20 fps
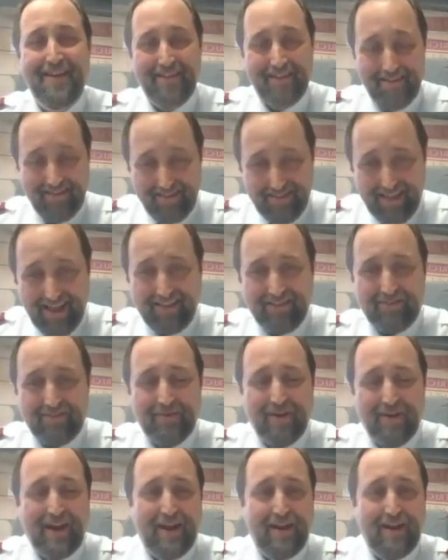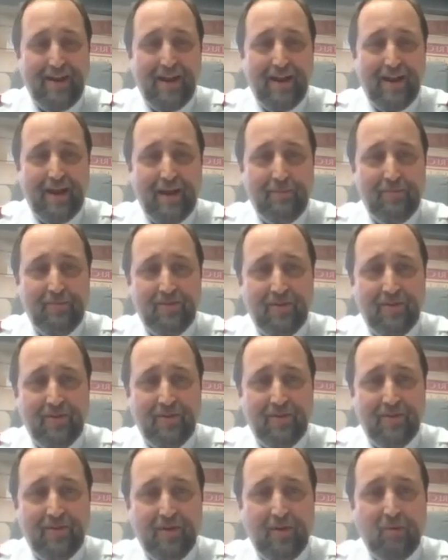That's right. So
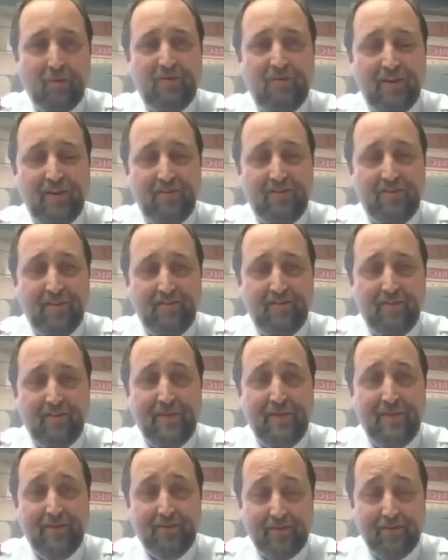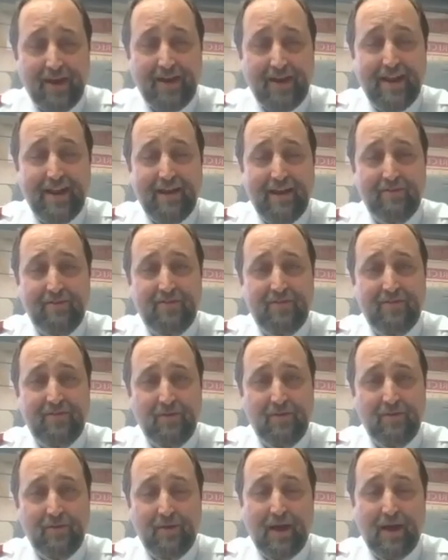she is delivering meals right now
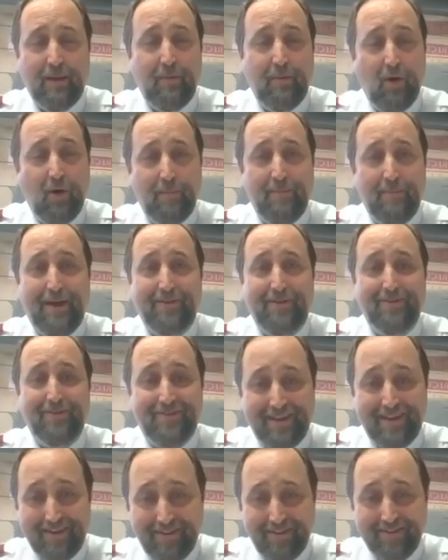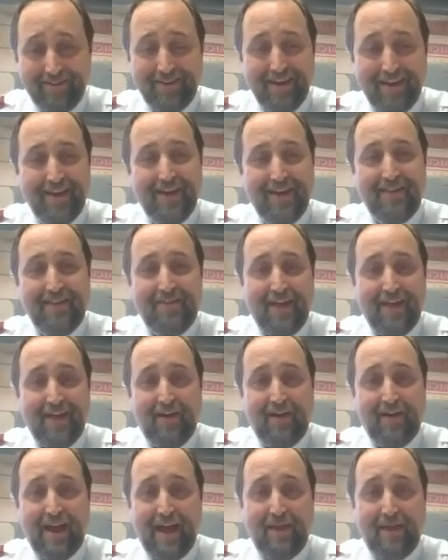to homebound seniors that are
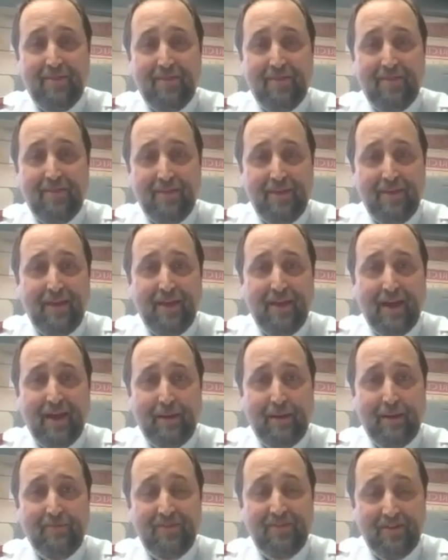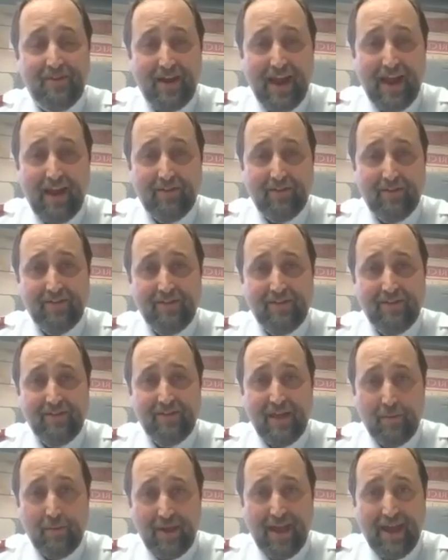at the senior housing that
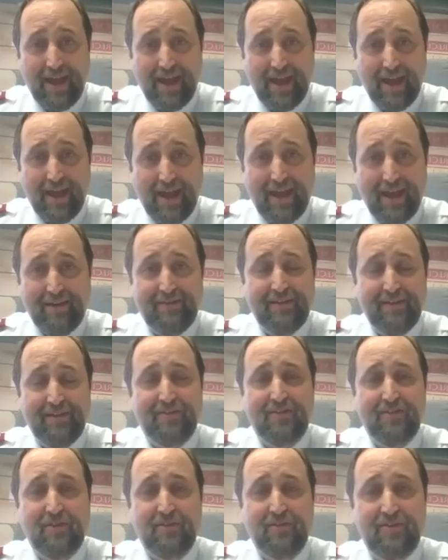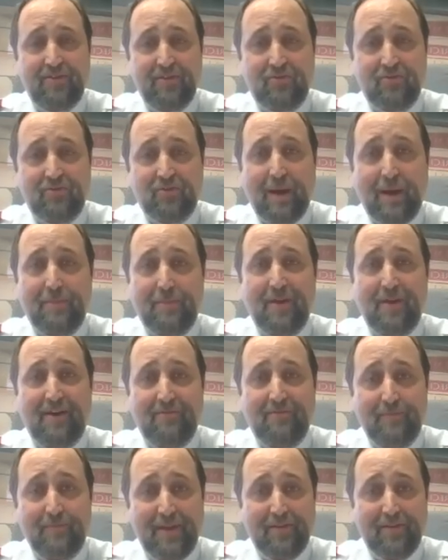we have. And so she's dropping
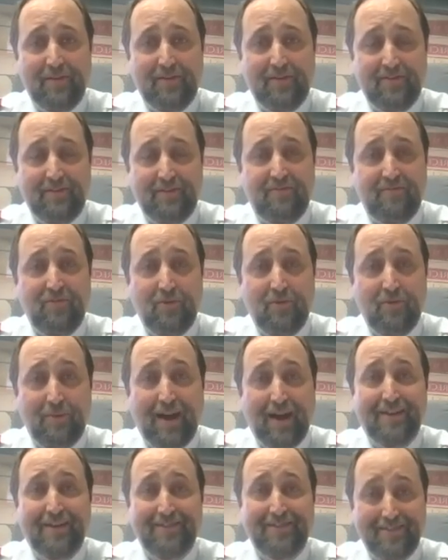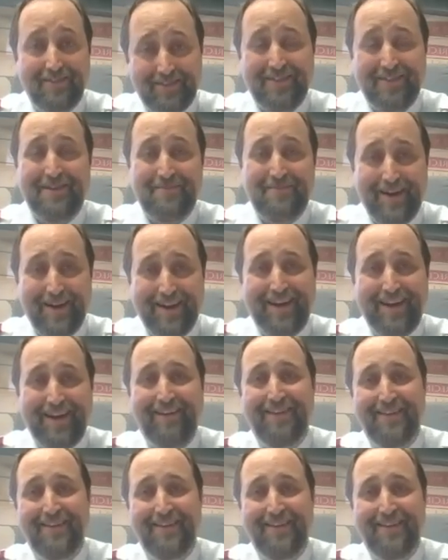off meals and food boxes to them right now.